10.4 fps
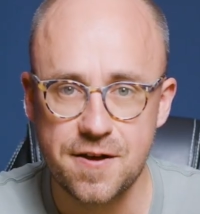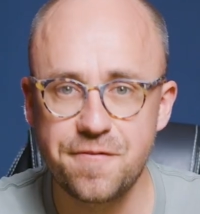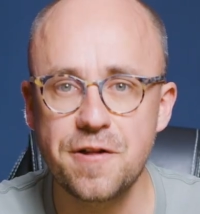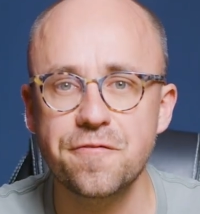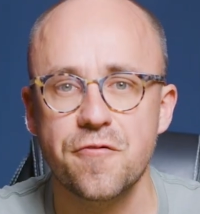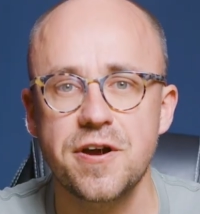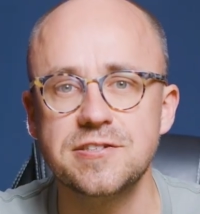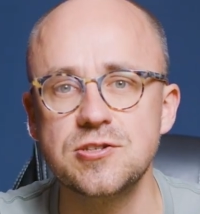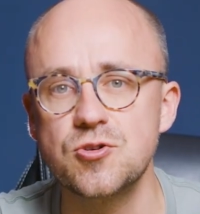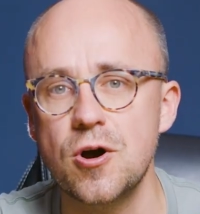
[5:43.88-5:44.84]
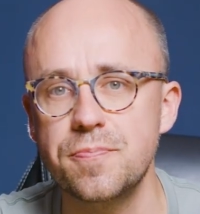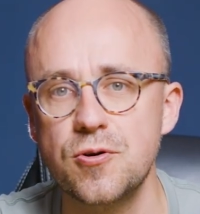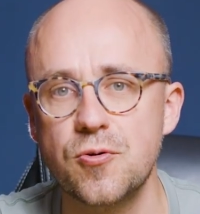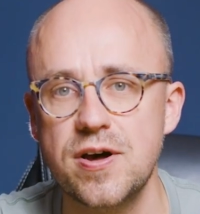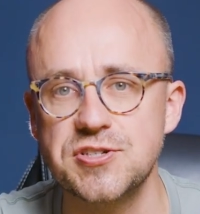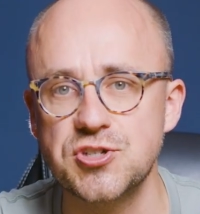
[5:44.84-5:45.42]
Feel free to drop your
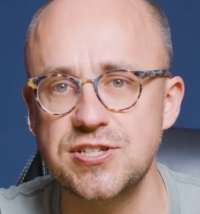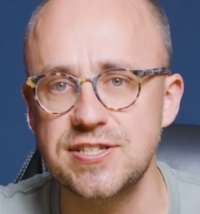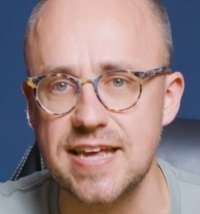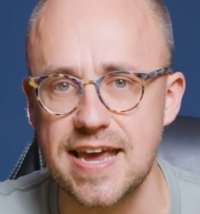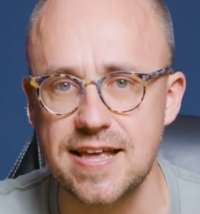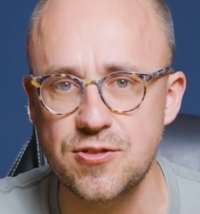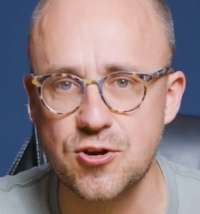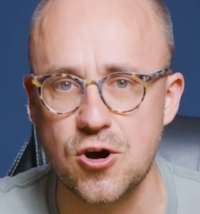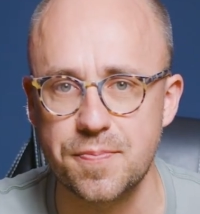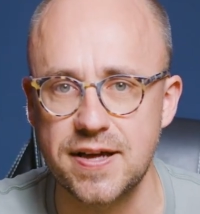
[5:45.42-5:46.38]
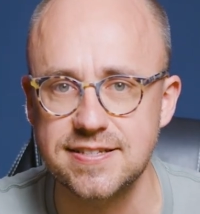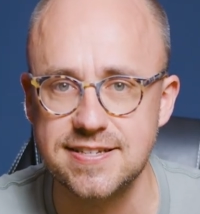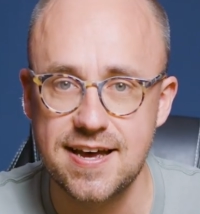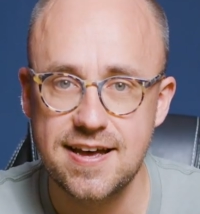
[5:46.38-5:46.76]
questions in the comments